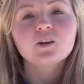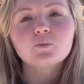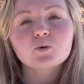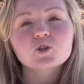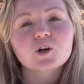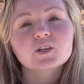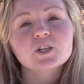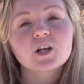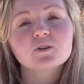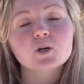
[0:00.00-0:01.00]

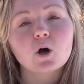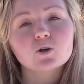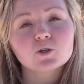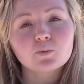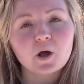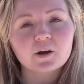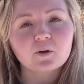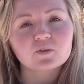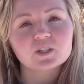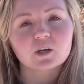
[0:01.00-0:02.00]
Nimbostratus clouds also block
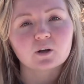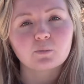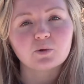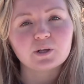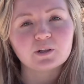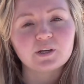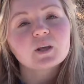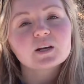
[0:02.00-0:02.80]
out the sun completely.